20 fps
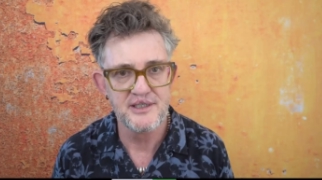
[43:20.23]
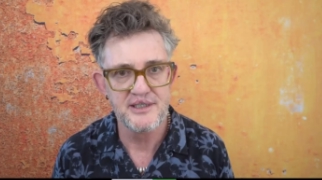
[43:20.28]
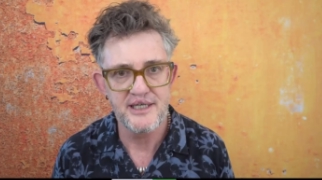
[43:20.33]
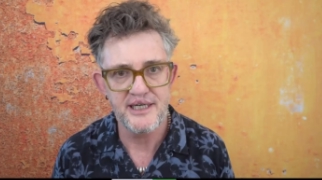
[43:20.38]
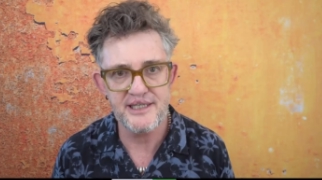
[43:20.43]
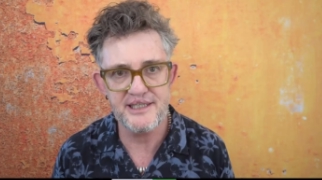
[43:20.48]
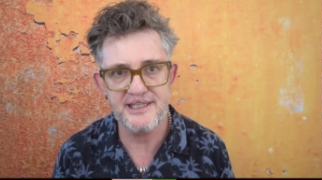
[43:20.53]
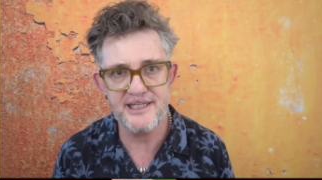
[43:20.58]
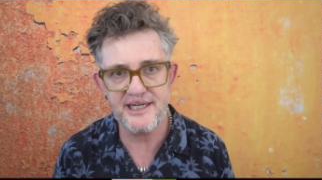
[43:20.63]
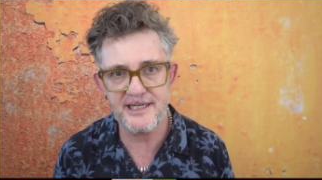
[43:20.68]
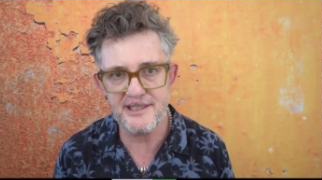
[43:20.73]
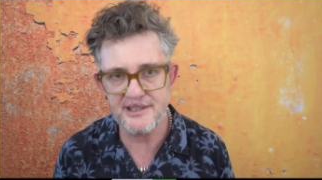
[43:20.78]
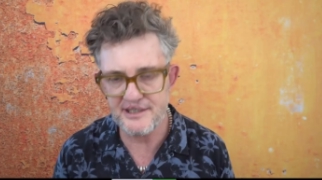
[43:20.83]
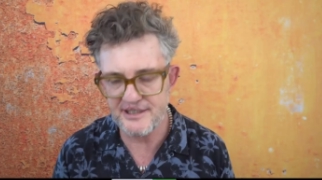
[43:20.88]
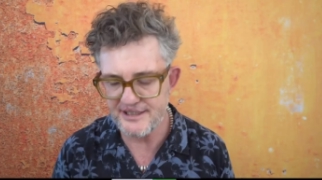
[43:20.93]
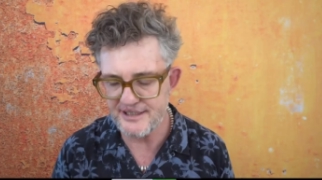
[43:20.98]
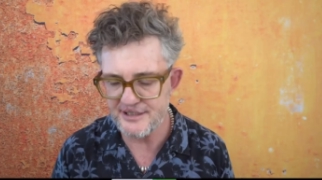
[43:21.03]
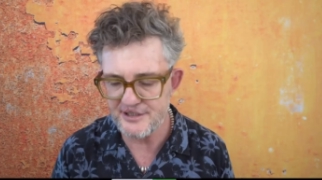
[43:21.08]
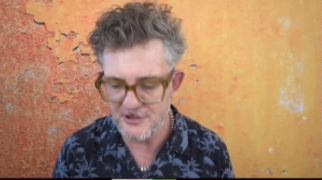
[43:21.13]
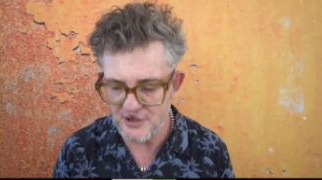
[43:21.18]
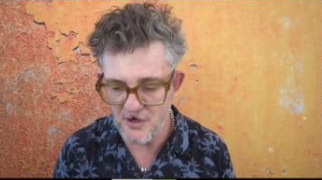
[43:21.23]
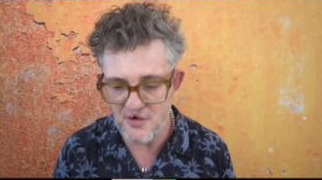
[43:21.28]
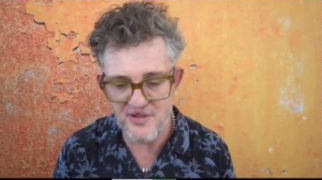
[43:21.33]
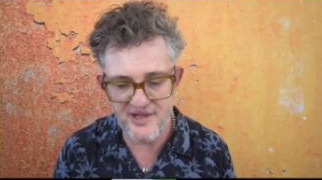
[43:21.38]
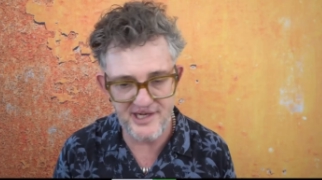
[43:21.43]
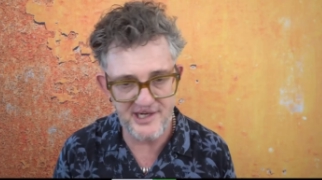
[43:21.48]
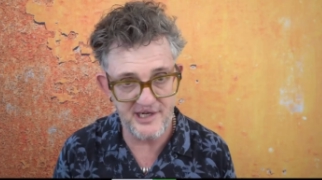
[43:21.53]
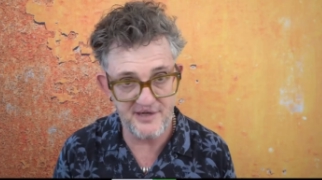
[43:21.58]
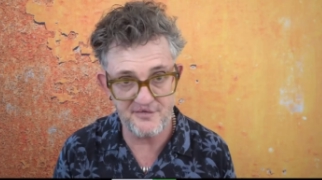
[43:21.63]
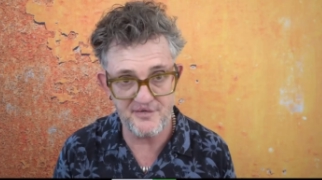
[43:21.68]
and secondly know their
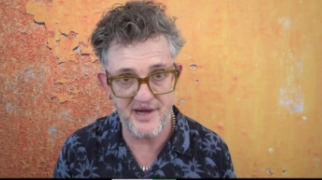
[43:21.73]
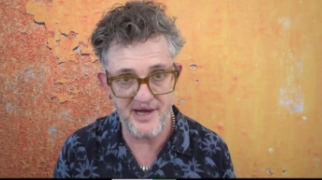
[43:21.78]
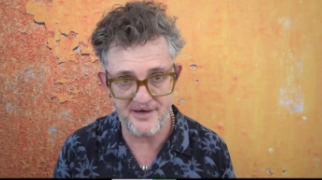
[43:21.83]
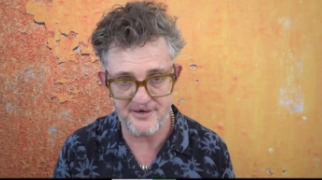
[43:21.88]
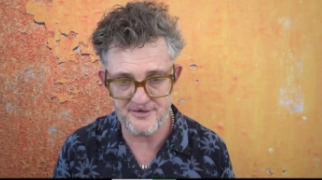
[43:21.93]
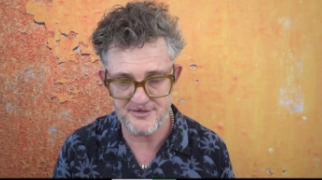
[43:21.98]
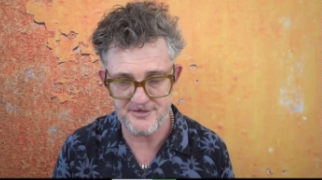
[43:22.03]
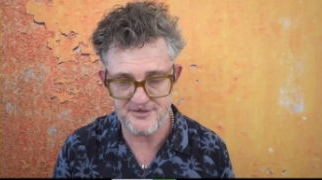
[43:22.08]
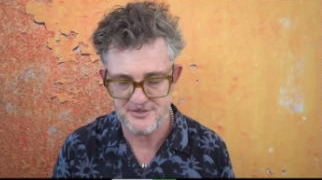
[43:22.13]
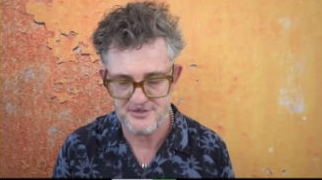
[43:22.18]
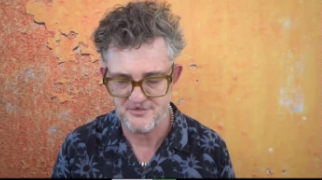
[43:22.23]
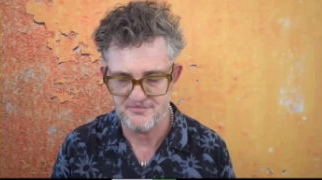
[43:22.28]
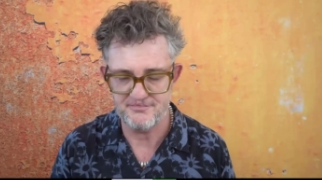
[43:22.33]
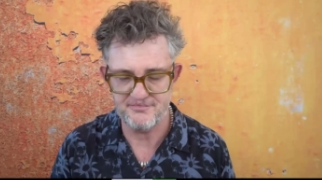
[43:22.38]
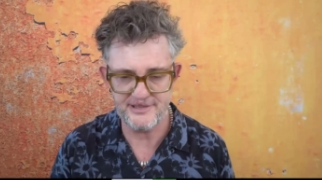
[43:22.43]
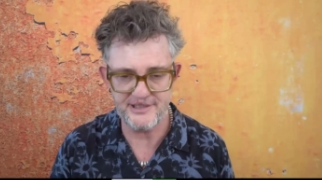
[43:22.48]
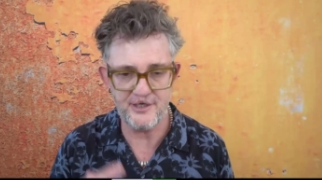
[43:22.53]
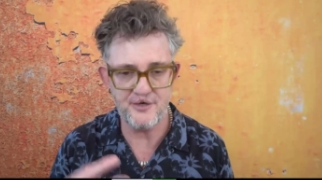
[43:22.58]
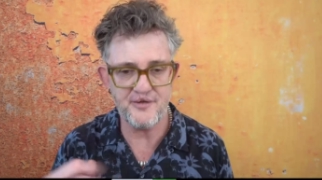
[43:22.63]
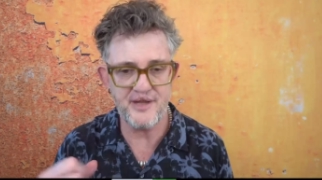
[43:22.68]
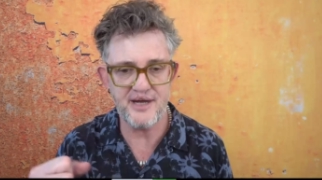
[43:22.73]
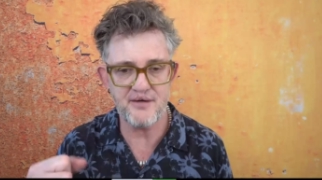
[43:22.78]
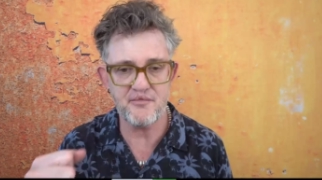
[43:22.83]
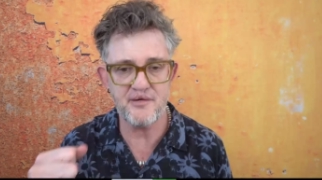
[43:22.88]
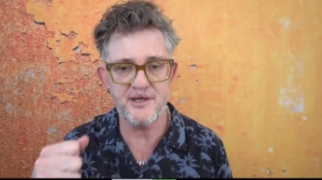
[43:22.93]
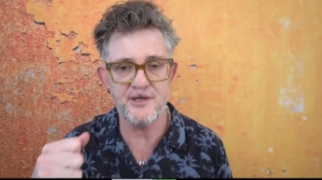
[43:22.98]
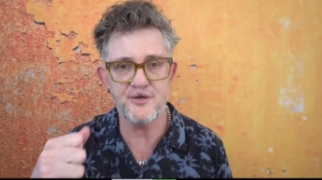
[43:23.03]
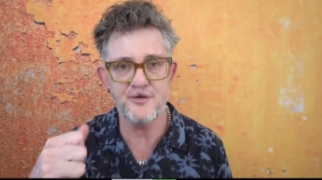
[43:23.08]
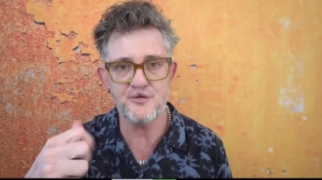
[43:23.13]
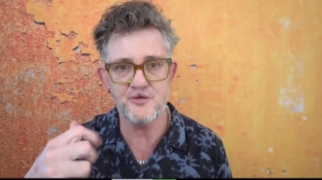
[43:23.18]
love language so that when
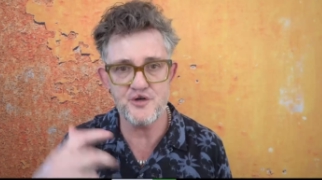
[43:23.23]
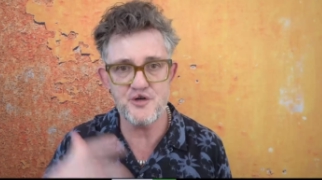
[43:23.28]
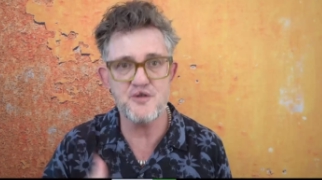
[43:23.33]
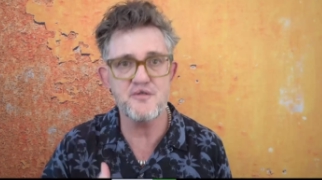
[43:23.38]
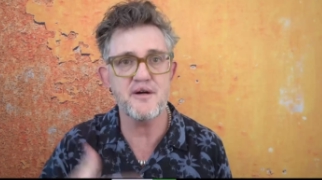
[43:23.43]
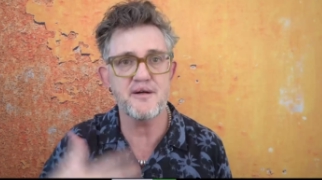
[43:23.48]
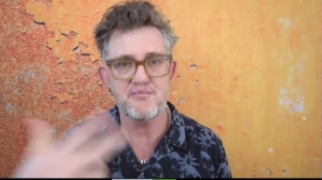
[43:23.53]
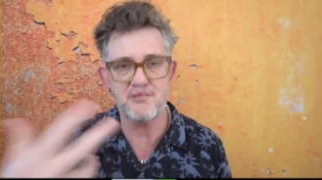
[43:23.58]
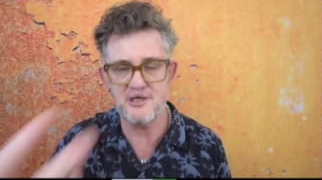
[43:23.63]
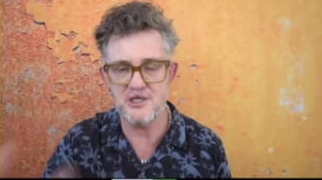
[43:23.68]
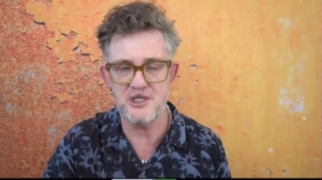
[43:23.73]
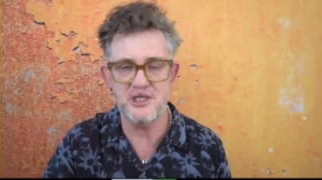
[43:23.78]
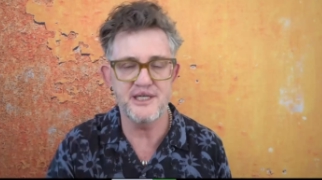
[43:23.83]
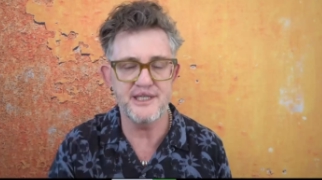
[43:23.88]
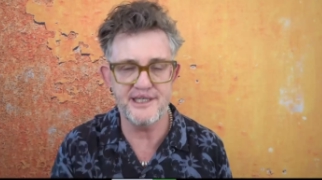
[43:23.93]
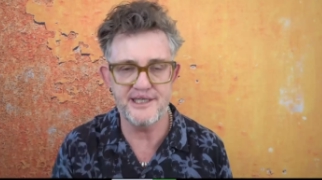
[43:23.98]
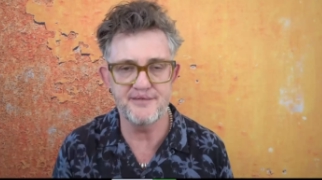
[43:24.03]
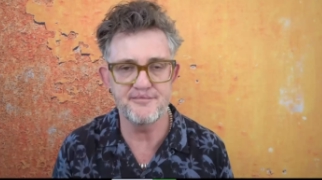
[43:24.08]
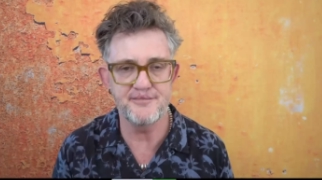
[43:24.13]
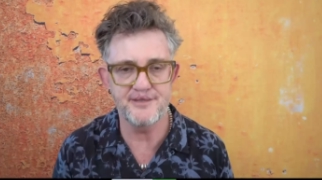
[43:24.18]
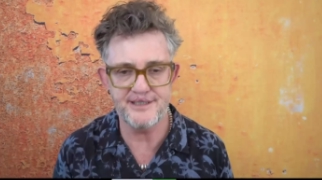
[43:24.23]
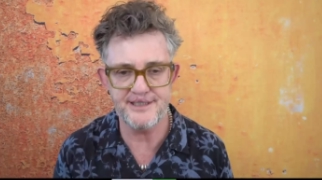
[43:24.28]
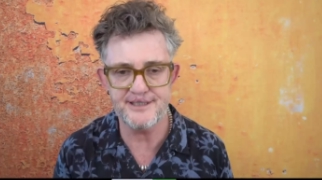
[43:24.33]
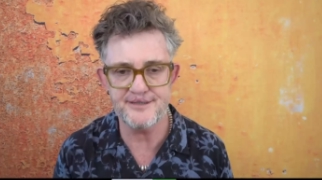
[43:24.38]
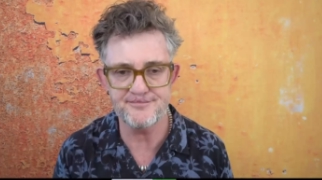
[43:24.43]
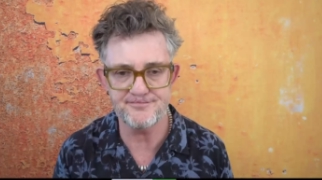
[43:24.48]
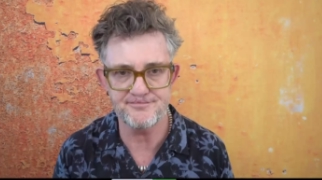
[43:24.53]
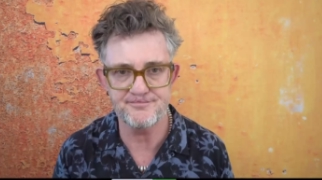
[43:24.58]
you do appreciate somebody